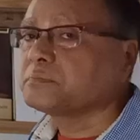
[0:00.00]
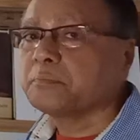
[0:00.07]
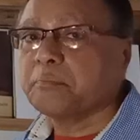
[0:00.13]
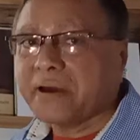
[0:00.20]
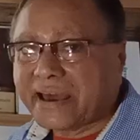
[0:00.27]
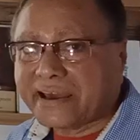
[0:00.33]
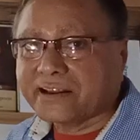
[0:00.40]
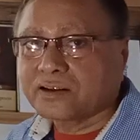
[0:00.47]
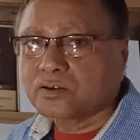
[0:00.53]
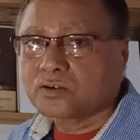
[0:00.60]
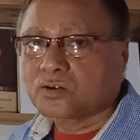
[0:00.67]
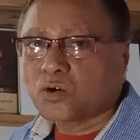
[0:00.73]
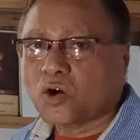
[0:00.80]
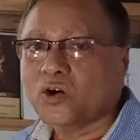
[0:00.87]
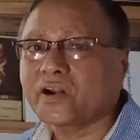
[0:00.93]
man,
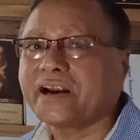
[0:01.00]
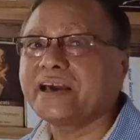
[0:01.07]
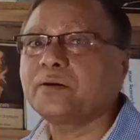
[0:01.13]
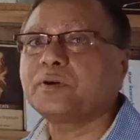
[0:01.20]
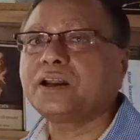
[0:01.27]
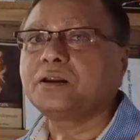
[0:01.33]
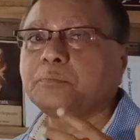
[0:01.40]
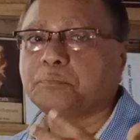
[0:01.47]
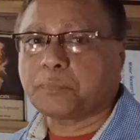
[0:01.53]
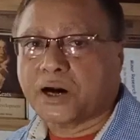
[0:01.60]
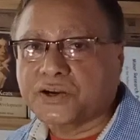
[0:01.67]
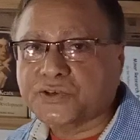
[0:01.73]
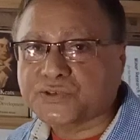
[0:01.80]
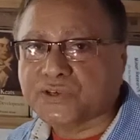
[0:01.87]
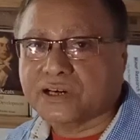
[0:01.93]
honorable
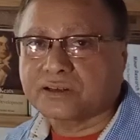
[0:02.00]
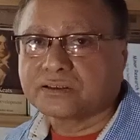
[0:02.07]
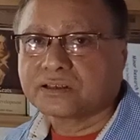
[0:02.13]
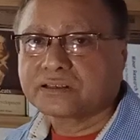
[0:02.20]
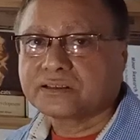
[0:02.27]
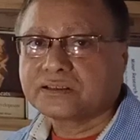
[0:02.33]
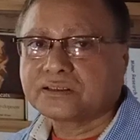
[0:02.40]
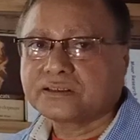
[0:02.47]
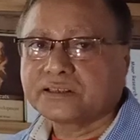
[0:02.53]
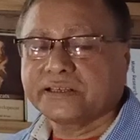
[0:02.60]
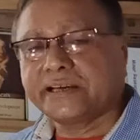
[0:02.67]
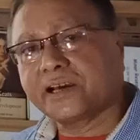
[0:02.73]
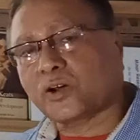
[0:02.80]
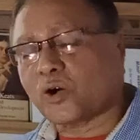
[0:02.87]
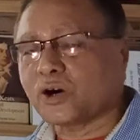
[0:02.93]
person,
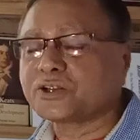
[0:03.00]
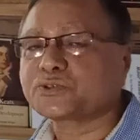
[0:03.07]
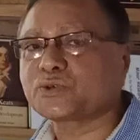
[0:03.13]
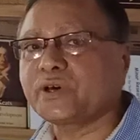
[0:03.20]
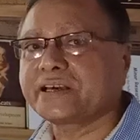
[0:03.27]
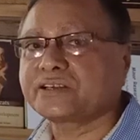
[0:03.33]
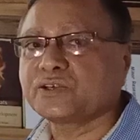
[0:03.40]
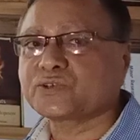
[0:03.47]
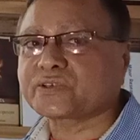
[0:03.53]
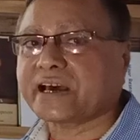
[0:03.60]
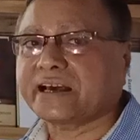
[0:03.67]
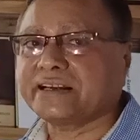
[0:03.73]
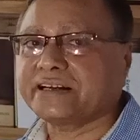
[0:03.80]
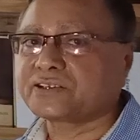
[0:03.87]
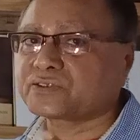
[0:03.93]
here also H is
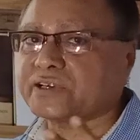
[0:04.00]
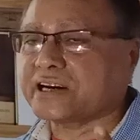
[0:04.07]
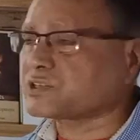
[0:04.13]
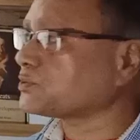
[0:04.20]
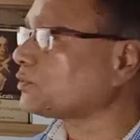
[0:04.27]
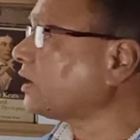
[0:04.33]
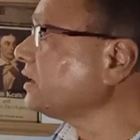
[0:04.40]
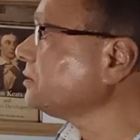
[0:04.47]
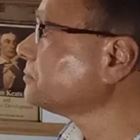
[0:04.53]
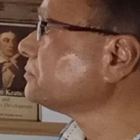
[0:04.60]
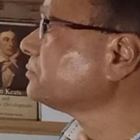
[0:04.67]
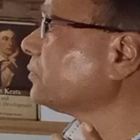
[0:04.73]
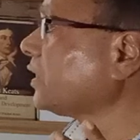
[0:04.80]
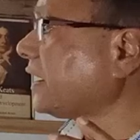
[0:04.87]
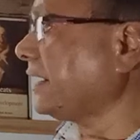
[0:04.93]
silent, that's why
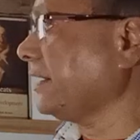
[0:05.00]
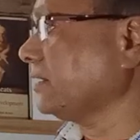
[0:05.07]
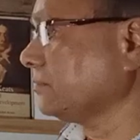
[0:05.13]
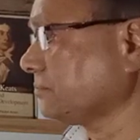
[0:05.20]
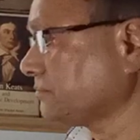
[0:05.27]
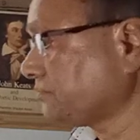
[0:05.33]
an.